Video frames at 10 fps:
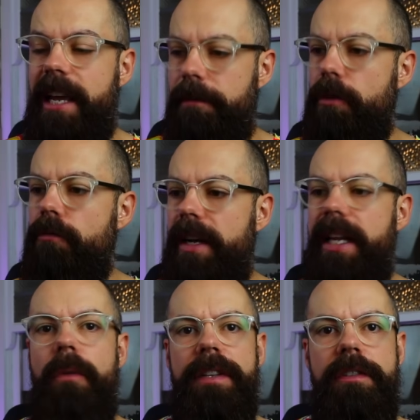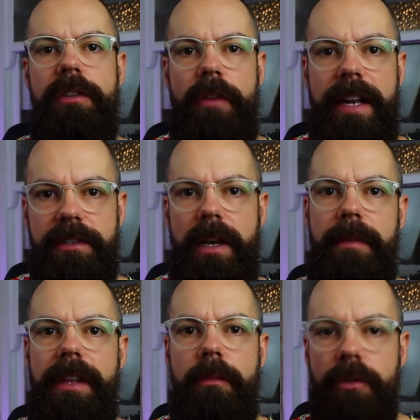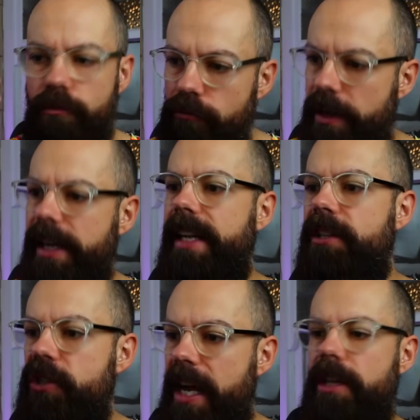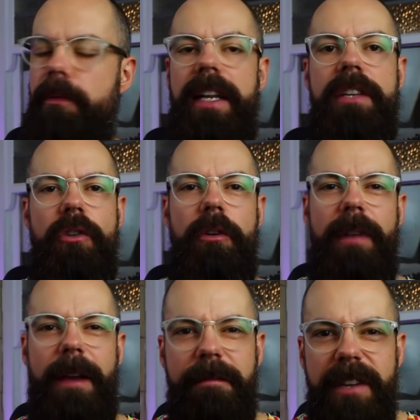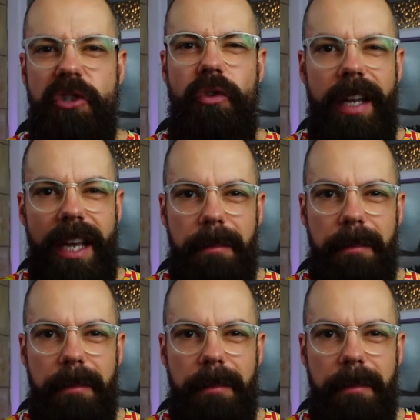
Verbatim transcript: if you really wanted to create something that was really genuinely sort of like visually